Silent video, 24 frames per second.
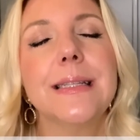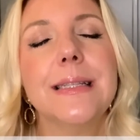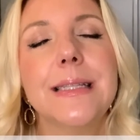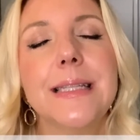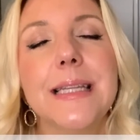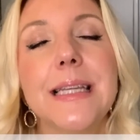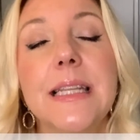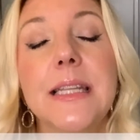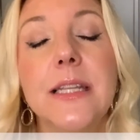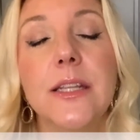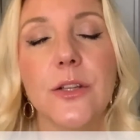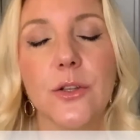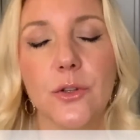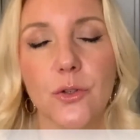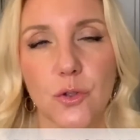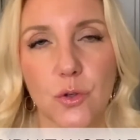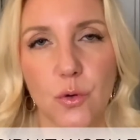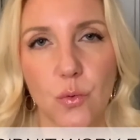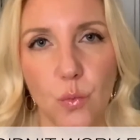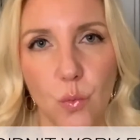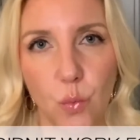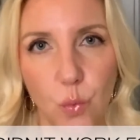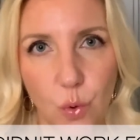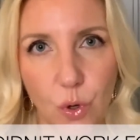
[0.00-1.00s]
didn't
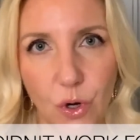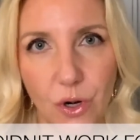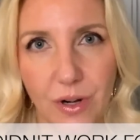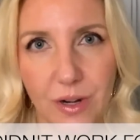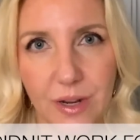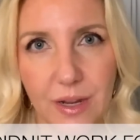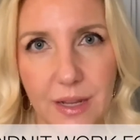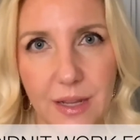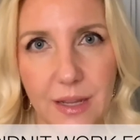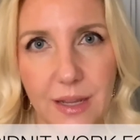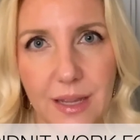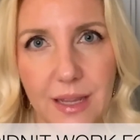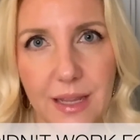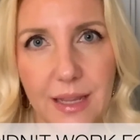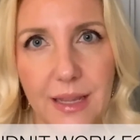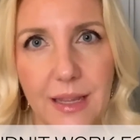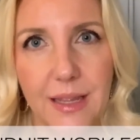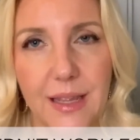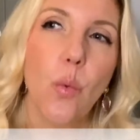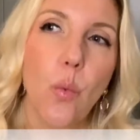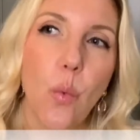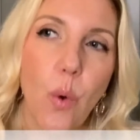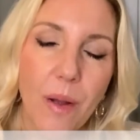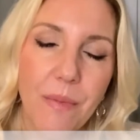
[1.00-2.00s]
work?
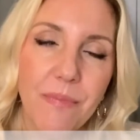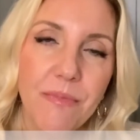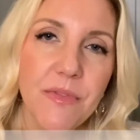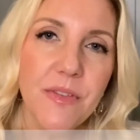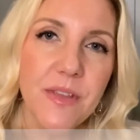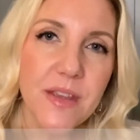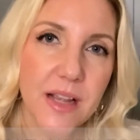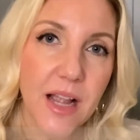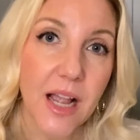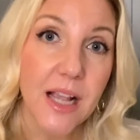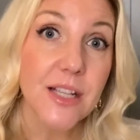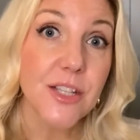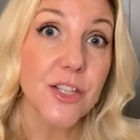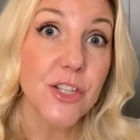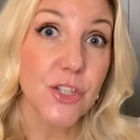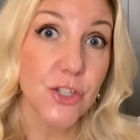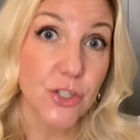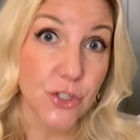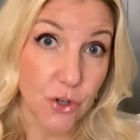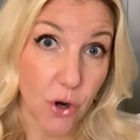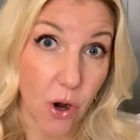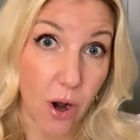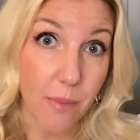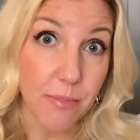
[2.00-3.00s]
One thing I
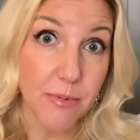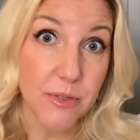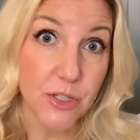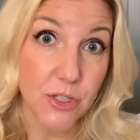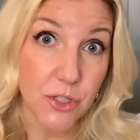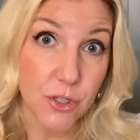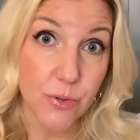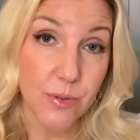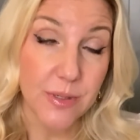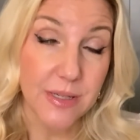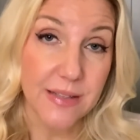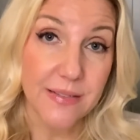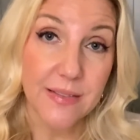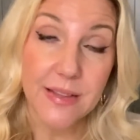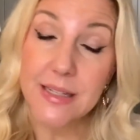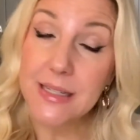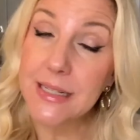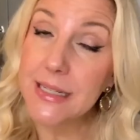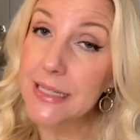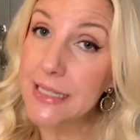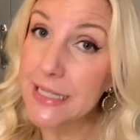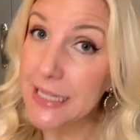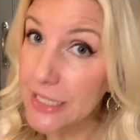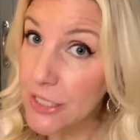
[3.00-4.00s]
stopped doing
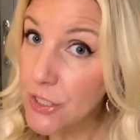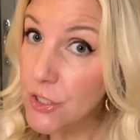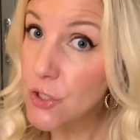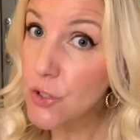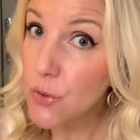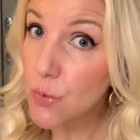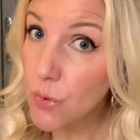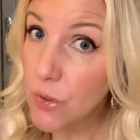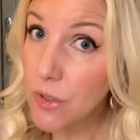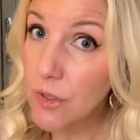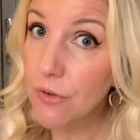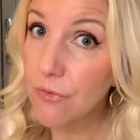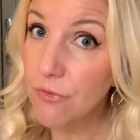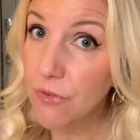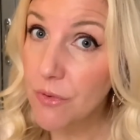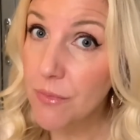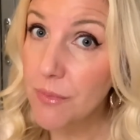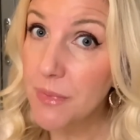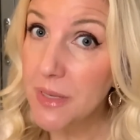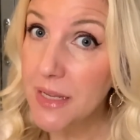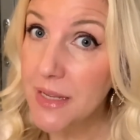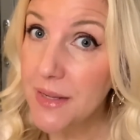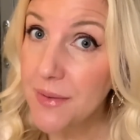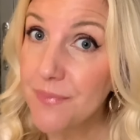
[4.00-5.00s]
that didn't work for
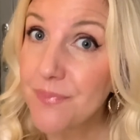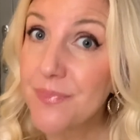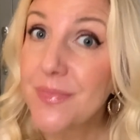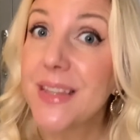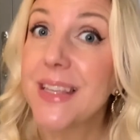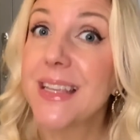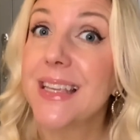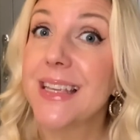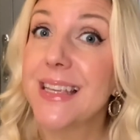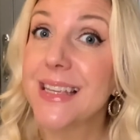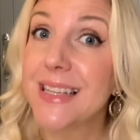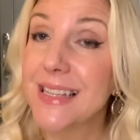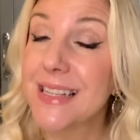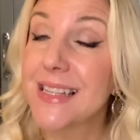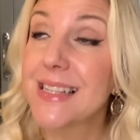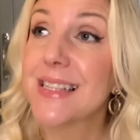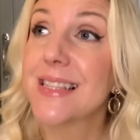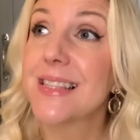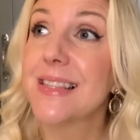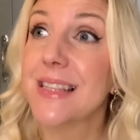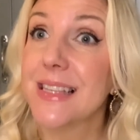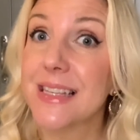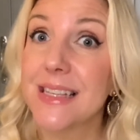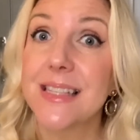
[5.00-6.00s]
me
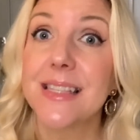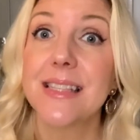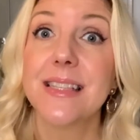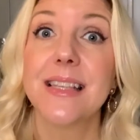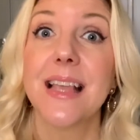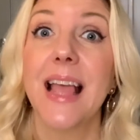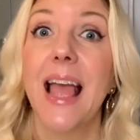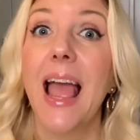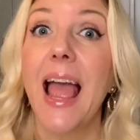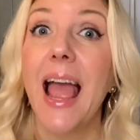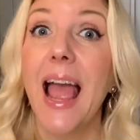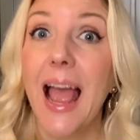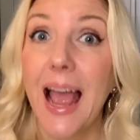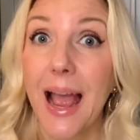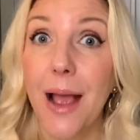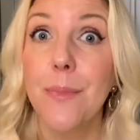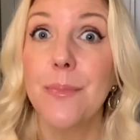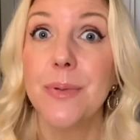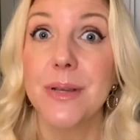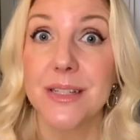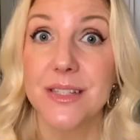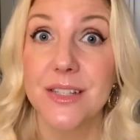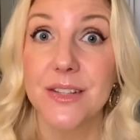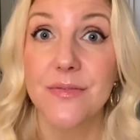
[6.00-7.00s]
is this
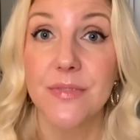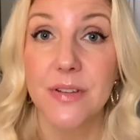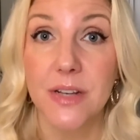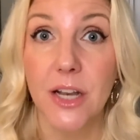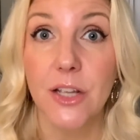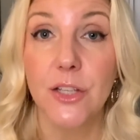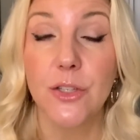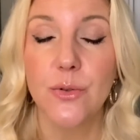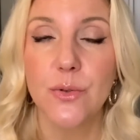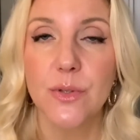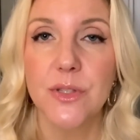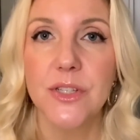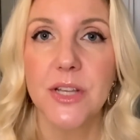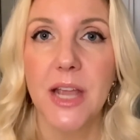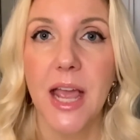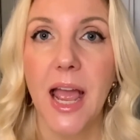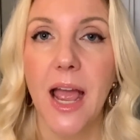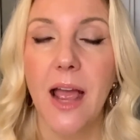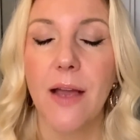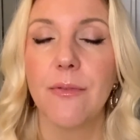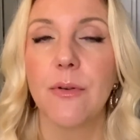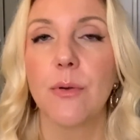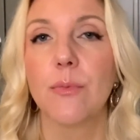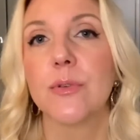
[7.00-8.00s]
habit that I used to
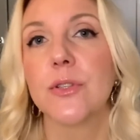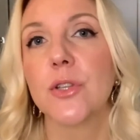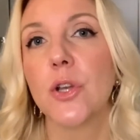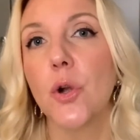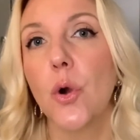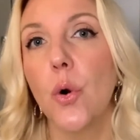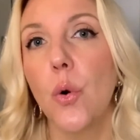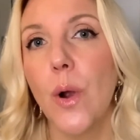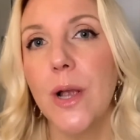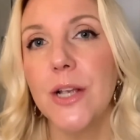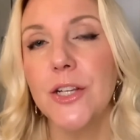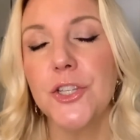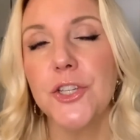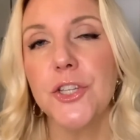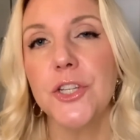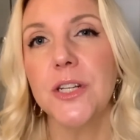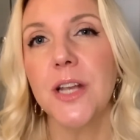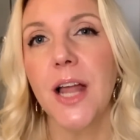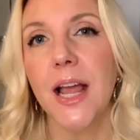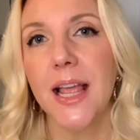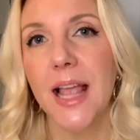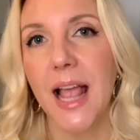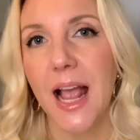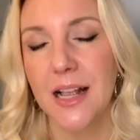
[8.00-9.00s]
have. It was a
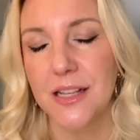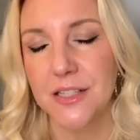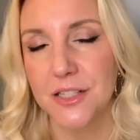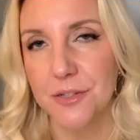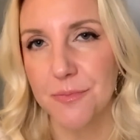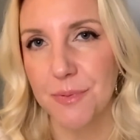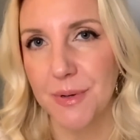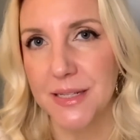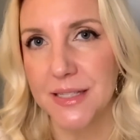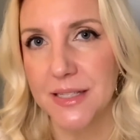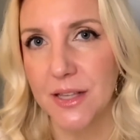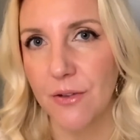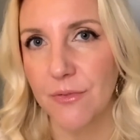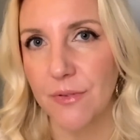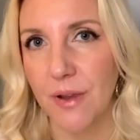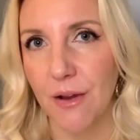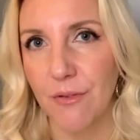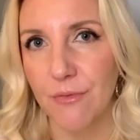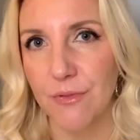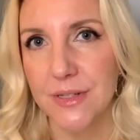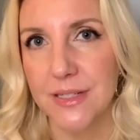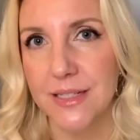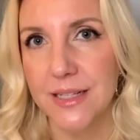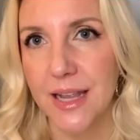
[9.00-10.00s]
question I asked myself
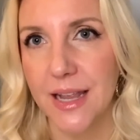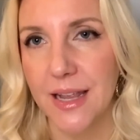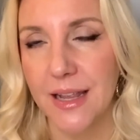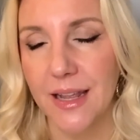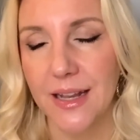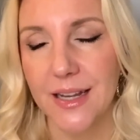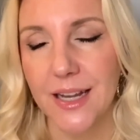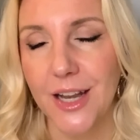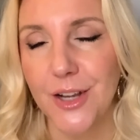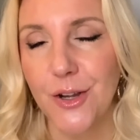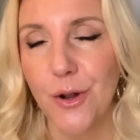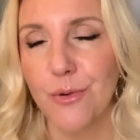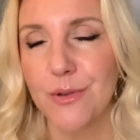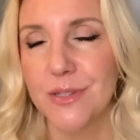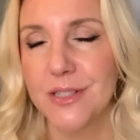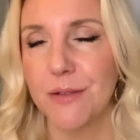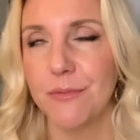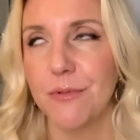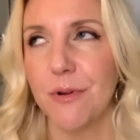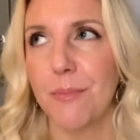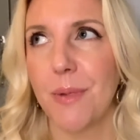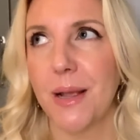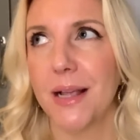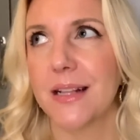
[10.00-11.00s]
every day. And I know
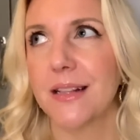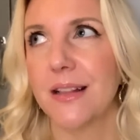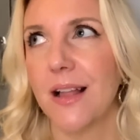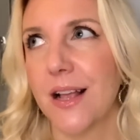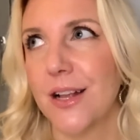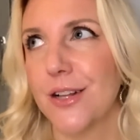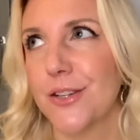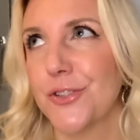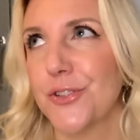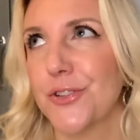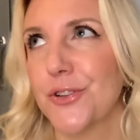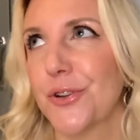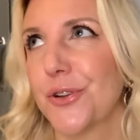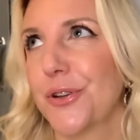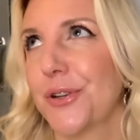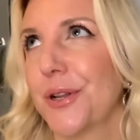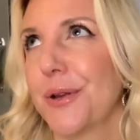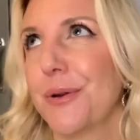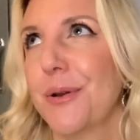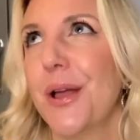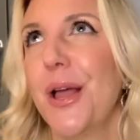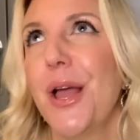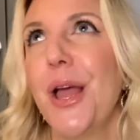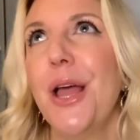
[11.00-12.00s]
some of my clients are going
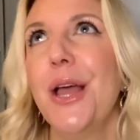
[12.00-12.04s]
to